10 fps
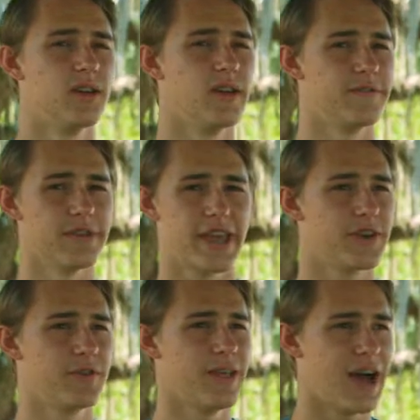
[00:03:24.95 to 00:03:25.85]
If you
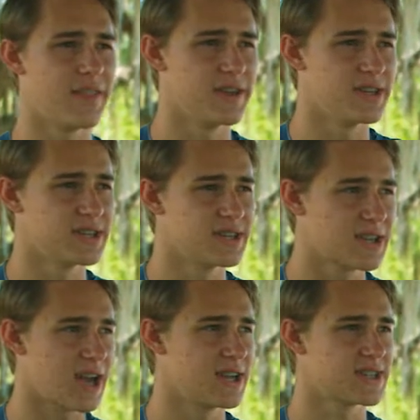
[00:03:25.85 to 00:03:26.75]
can't do that, then it
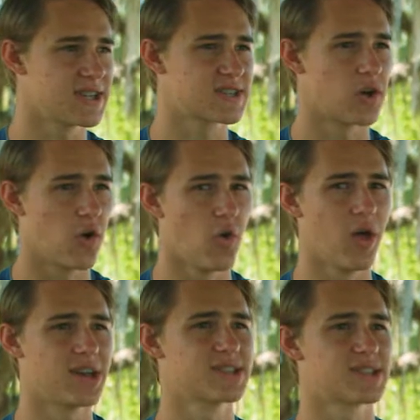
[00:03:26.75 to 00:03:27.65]
kind of takes the
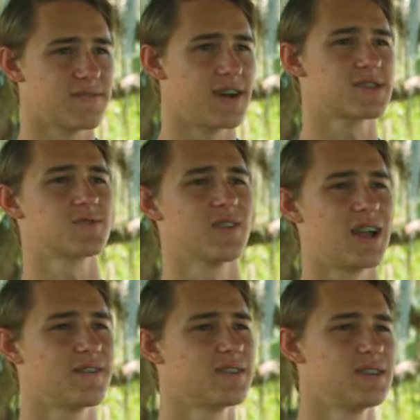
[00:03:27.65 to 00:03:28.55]
whole essence of high school
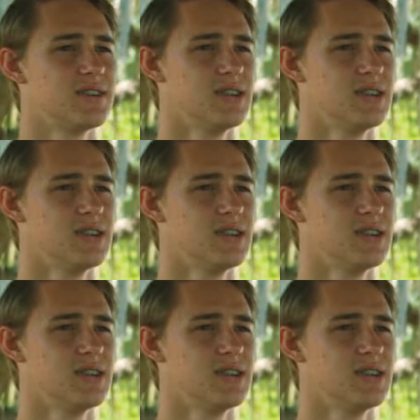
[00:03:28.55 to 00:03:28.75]
out of it.